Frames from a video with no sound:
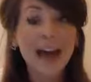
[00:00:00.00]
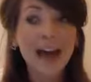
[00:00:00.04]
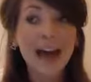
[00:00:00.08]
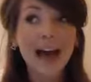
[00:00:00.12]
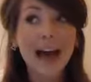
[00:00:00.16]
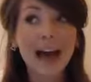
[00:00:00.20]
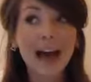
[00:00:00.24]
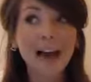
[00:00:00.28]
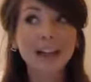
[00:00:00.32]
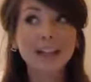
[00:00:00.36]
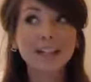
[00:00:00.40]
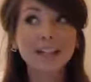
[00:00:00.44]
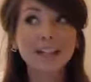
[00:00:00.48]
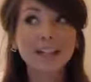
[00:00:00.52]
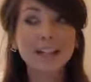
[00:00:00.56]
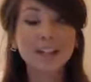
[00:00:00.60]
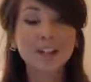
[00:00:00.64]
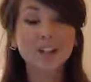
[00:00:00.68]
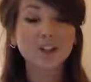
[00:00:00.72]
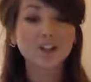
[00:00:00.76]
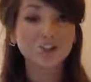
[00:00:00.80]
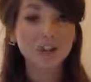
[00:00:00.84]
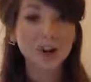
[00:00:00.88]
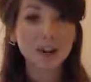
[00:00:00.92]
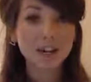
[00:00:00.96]
and it
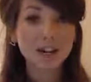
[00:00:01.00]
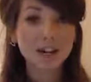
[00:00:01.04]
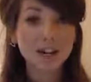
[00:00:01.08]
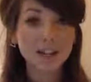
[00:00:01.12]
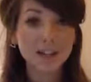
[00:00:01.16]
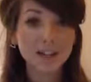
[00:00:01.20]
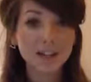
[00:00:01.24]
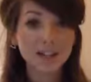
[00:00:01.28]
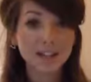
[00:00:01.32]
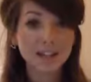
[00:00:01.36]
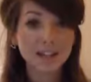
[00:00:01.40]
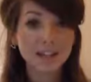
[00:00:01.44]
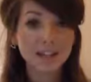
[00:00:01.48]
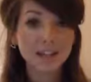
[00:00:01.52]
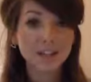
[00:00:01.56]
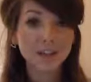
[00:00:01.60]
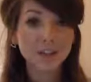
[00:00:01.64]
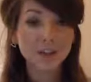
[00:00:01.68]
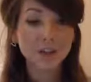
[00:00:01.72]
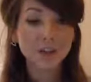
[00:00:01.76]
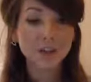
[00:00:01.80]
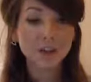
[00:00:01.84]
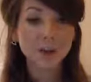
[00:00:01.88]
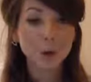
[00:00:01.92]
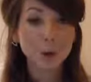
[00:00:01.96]
dried out my skin
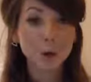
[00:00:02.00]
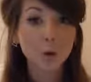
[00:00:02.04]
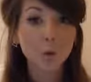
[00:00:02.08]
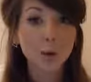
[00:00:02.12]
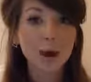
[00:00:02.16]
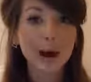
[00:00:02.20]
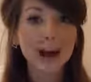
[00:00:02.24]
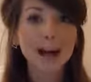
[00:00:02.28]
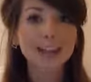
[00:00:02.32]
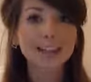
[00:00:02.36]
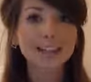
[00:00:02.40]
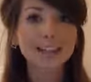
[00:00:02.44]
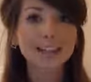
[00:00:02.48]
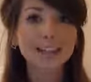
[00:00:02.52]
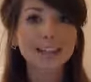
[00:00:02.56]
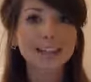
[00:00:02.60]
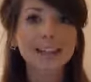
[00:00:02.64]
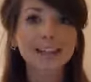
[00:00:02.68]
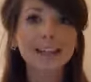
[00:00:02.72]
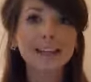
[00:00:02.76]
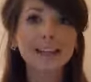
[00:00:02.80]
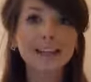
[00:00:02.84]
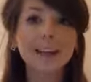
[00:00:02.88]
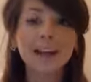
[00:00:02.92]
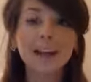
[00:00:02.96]
so badly
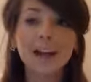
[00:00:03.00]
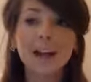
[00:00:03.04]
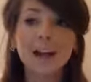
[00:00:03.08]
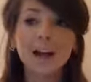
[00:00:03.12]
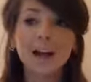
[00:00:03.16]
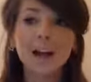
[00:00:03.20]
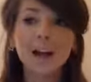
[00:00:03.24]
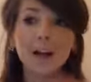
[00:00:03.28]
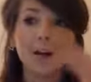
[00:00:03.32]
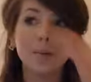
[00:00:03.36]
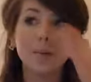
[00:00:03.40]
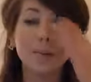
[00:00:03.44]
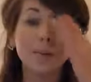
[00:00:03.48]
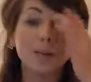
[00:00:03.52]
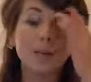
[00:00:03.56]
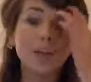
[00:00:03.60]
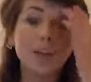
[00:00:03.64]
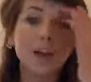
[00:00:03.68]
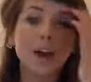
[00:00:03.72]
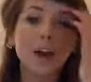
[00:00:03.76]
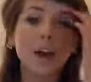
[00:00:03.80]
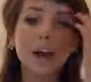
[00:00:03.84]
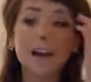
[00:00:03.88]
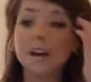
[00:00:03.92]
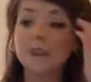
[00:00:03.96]

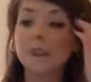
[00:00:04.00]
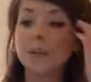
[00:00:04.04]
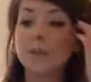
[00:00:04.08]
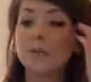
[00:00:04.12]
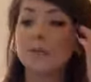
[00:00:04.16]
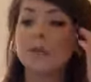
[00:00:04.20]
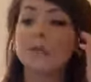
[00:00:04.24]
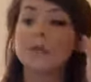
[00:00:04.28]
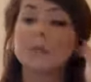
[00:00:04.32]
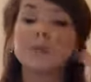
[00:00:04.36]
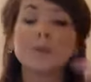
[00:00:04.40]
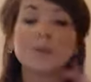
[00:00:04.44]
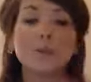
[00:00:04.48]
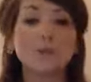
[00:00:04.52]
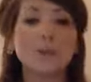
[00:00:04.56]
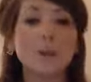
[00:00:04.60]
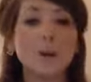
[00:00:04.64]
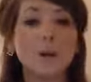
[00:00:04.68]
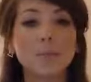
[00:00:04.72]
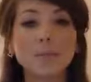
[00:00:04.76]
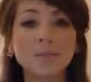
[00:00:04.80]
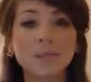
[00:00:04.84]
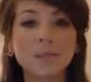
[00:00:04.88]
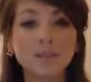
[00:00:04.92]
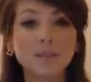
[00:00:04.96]
that I thought, you know what,
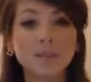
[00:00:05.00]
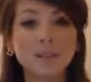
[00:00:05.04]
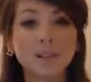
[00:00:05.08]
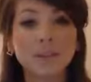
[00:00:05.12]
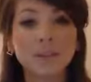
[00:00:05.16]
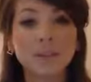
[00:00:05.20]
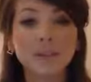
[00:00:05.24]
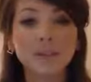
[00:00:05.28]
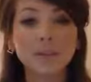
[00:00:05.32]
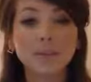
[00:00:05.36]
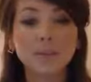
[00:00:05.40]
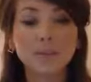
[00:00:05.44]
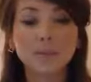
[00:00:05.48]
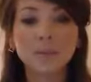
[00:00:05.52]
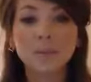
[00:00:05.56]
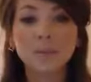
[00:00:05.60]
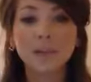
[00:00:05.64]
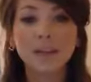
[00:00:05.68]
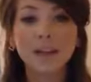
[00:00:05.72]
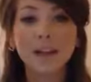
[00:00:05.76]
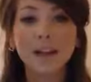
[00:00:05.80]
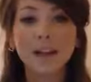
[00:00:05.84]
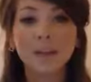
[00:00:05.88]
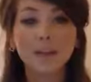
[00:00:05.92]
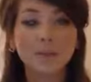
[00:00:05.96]
I'm not using that anymore.
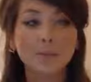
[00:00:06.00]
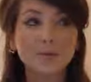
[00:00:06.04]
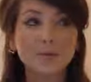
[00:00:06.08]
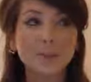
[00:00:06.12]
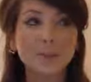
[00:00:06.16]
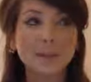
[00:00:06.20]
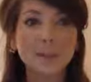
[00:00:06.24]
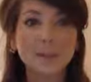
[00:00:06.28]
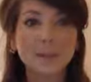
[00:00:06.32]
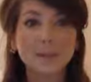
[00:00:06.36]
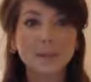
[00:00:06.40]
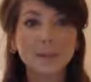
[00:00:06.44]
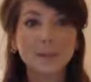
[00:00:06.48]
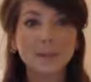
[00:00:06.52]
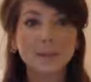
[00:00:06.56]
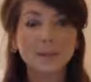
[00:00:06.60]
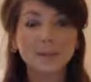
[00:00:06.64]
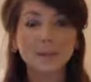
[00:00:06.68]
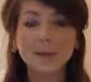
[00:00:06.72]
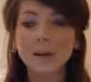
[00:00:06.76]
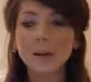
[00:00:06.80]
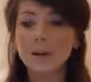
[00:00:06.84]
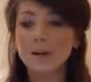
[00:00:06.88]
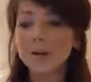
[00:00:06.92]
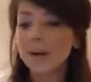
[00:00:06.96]
It was really expensive as
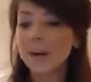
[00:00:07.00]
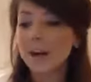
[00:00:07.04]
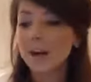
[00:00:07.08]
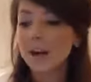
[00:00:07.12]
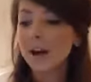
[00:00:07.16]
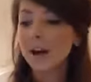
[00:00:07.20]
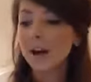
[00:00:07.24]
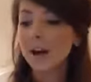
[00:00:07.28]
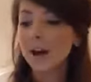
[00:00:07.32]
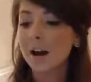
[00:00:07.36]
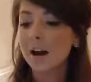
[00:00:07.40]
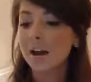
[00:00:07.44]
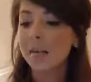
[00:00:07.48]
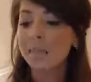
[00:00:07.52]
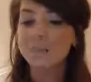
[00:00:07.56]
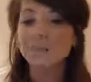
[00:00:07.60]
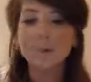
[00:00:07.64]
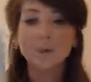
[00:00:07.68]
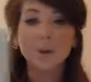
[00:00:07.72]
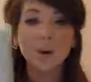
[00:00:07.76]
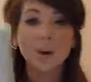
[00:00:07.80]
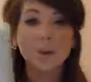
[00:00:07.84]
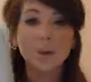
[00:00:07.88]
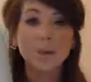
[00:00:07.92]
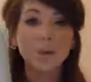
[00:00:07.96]
well,
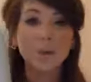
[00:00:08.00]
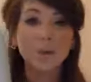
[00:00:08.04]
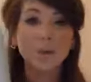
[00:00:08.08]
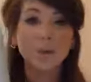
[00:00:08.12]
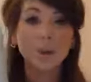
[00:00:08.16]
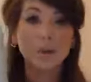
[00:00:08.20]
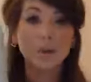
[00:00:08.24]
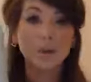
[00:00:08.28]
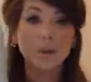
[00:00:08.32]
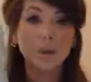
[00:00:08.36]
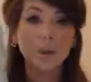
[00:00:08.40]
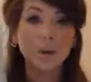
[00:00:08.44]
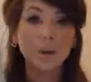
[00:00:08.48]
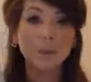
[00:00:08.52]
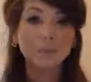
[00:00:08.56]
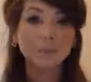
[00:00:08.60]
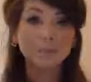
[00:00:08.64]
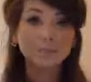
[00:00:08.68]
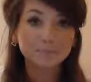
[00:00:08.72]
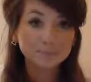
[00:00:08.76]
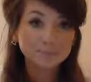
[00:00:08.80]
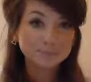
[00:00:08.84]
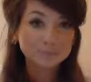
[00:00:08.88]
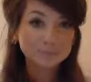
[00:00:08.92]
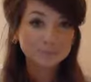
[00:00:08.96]
so I bought this one.